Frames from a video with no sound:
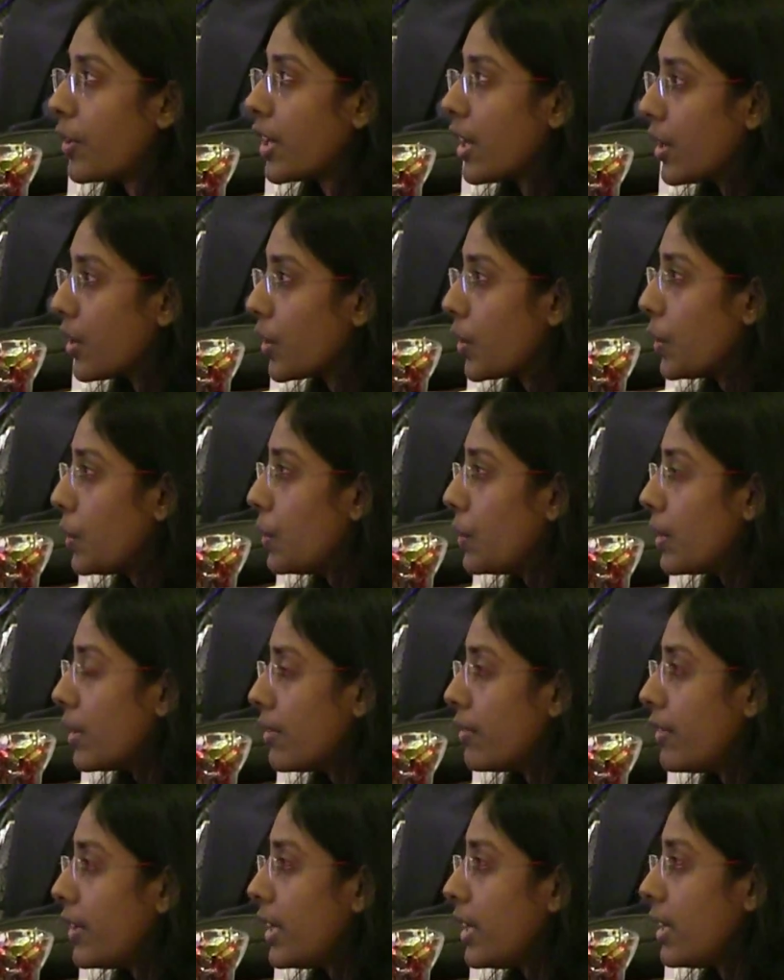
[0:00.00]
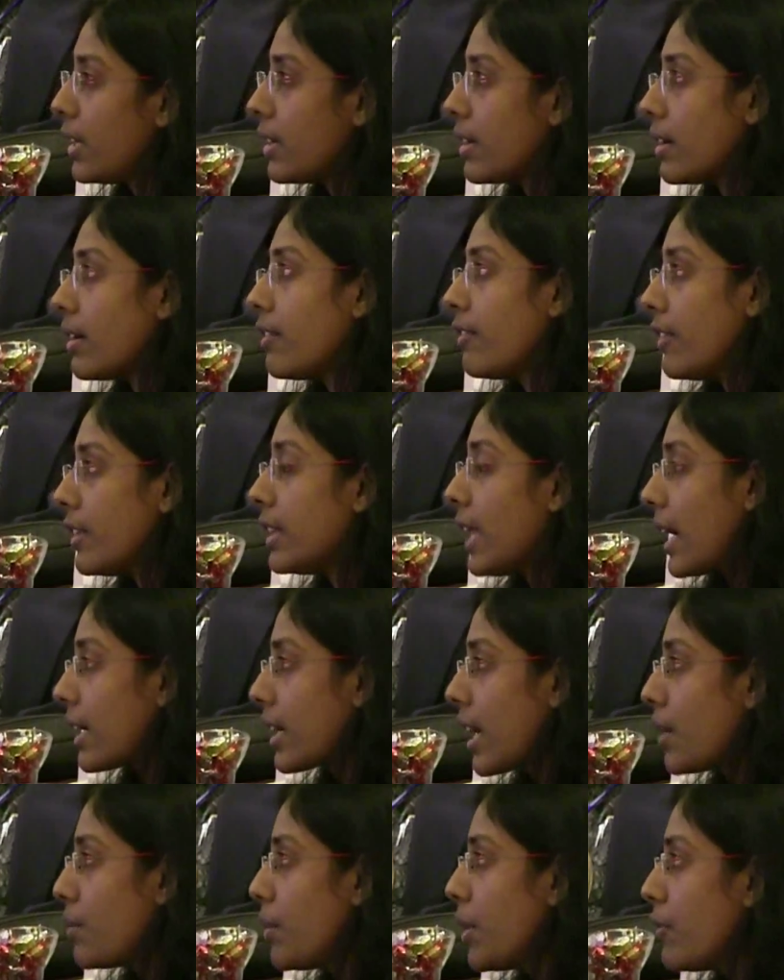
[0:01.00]
conclude
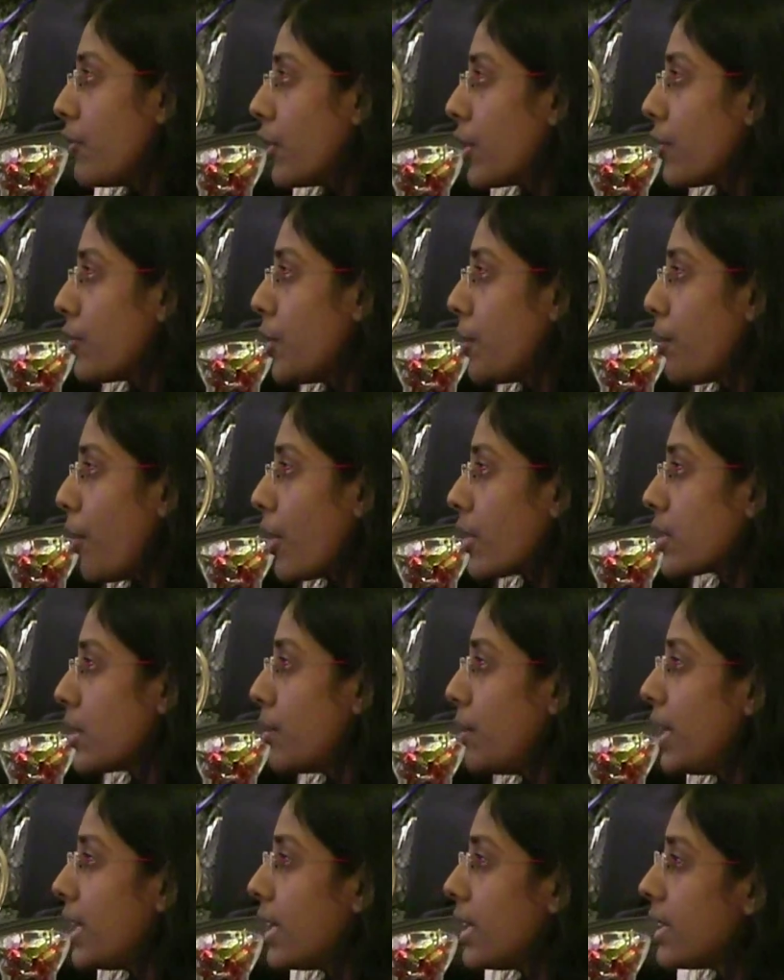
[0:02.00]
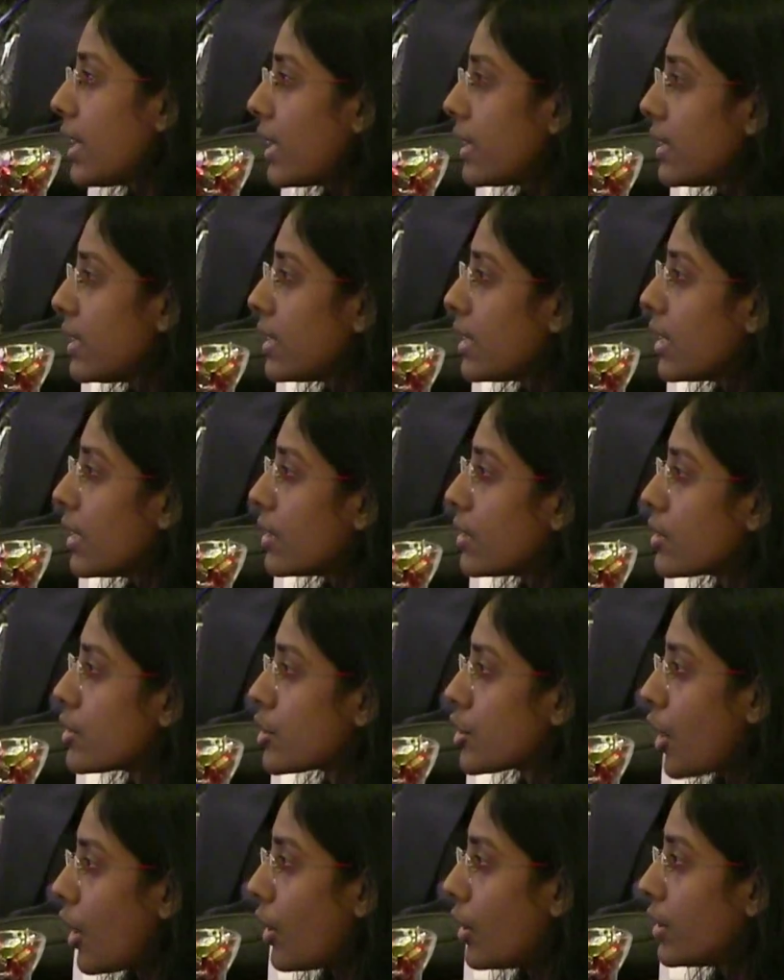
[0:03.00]
that can be one of the possibility that the
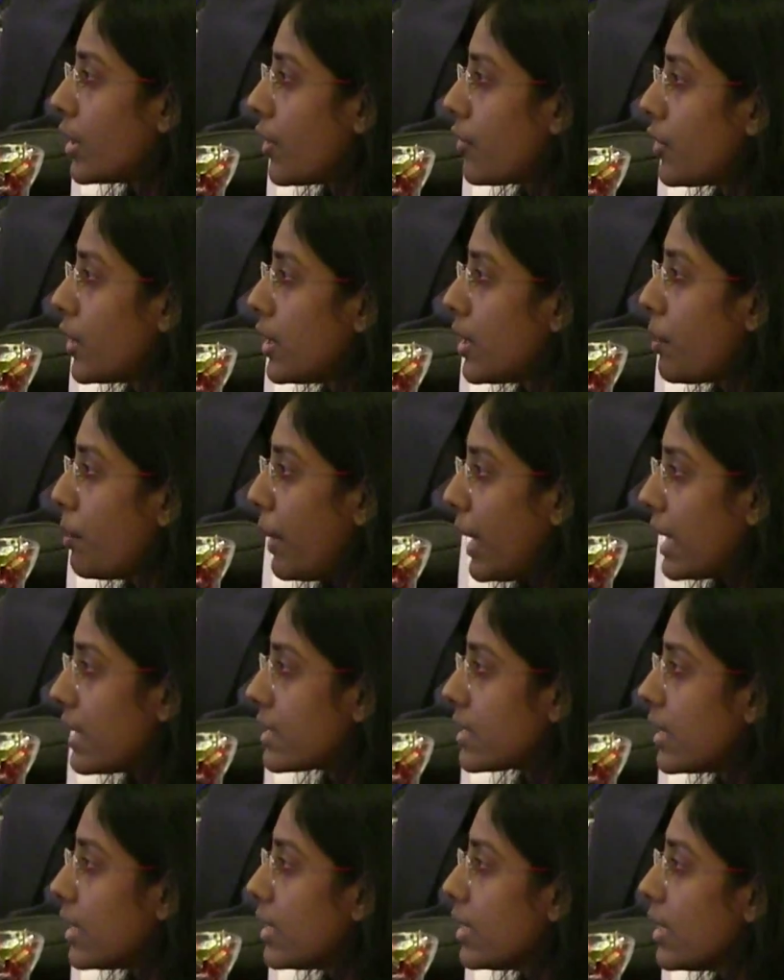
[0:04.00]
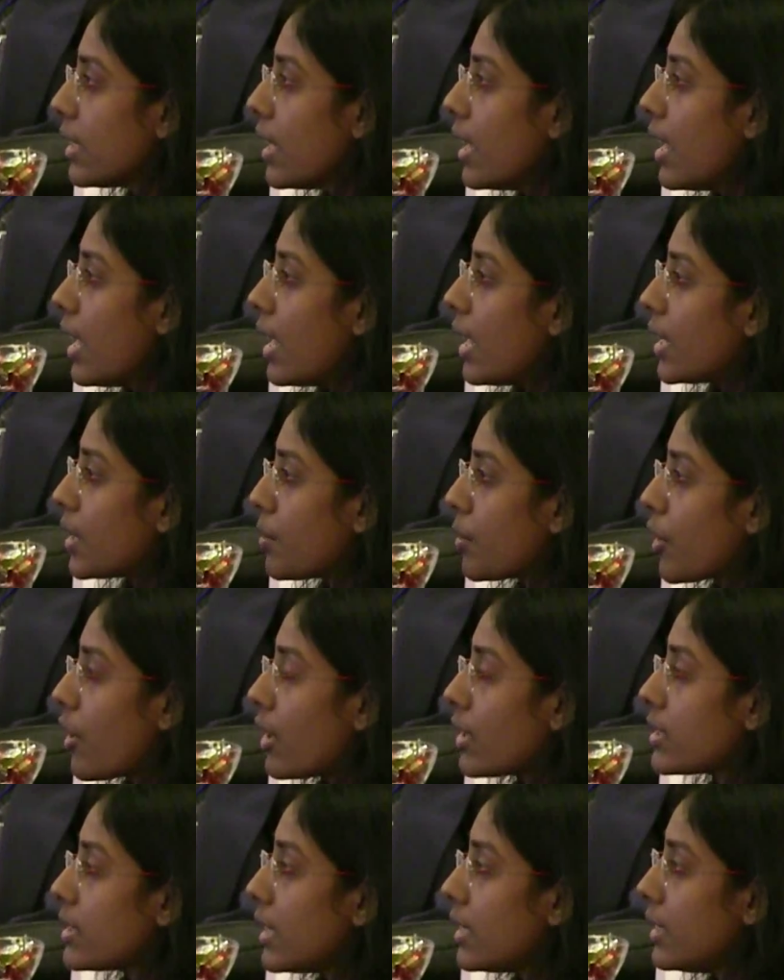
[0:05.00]
shallow depth in the basin is
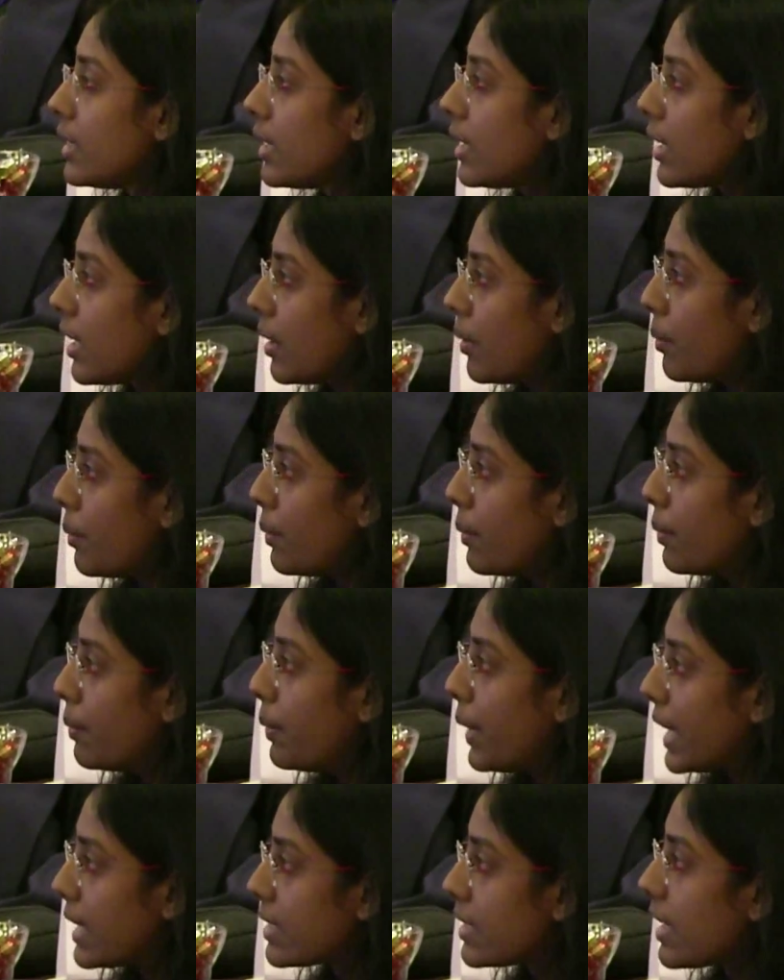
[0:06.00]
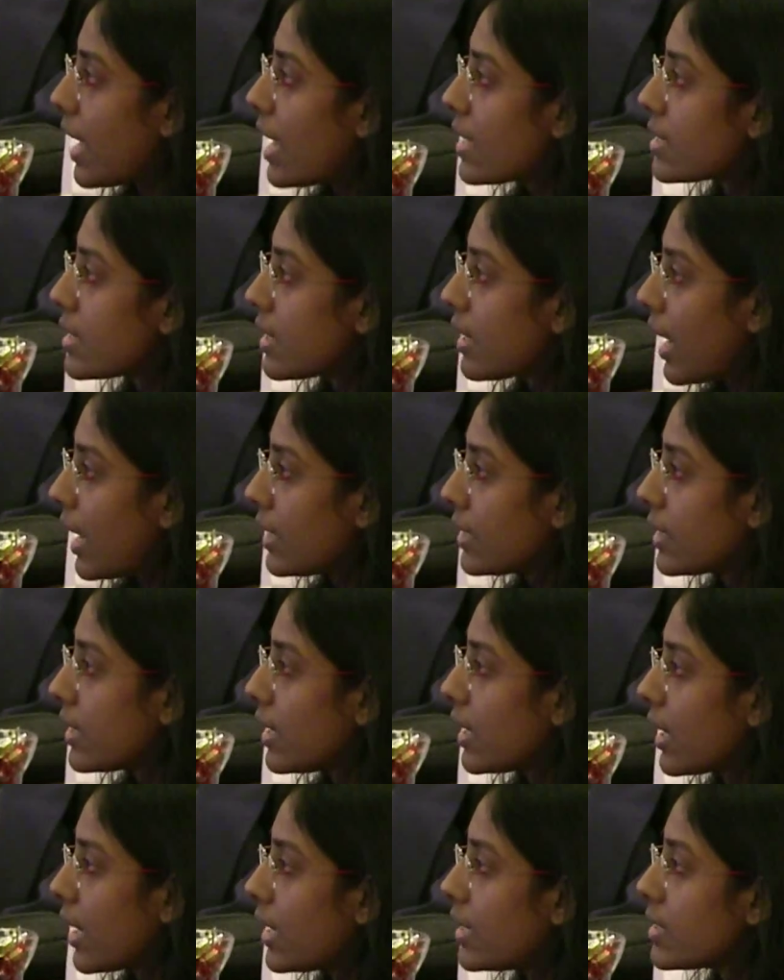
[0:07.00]
because that the basin has a
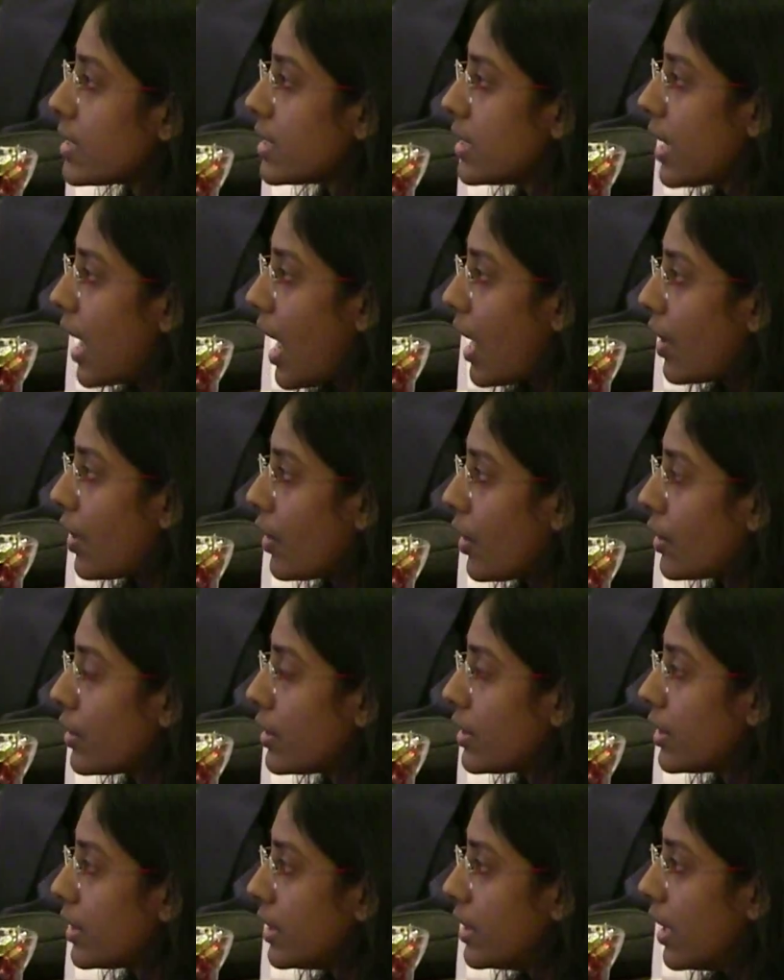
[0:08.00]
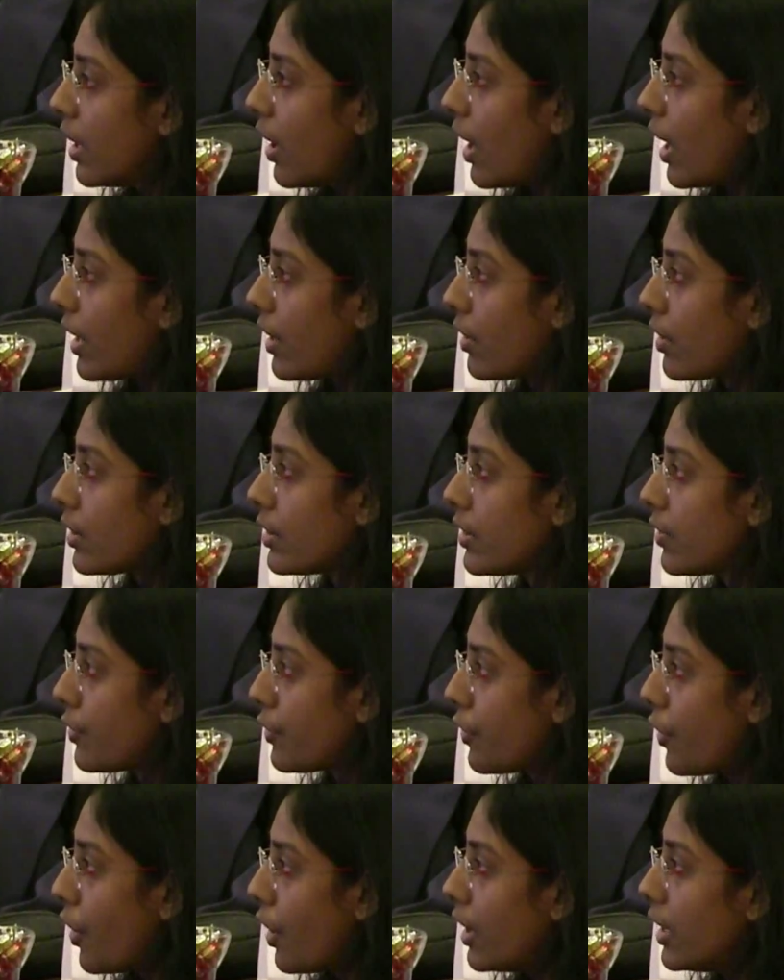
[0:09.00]
risen against the iron ore
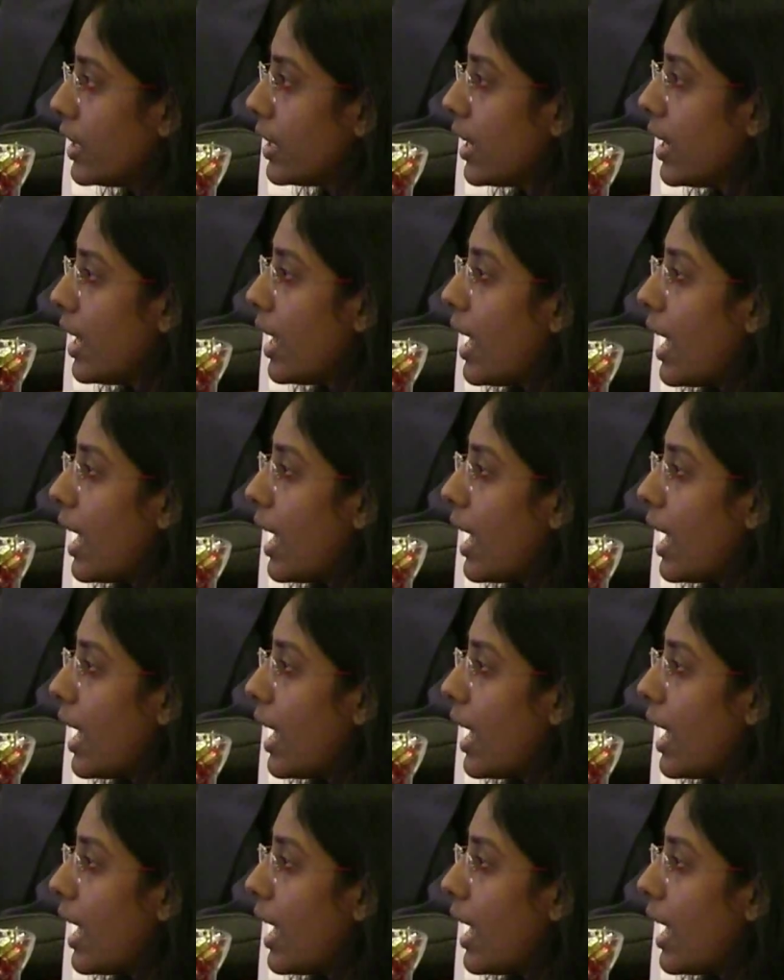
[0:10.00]
fault,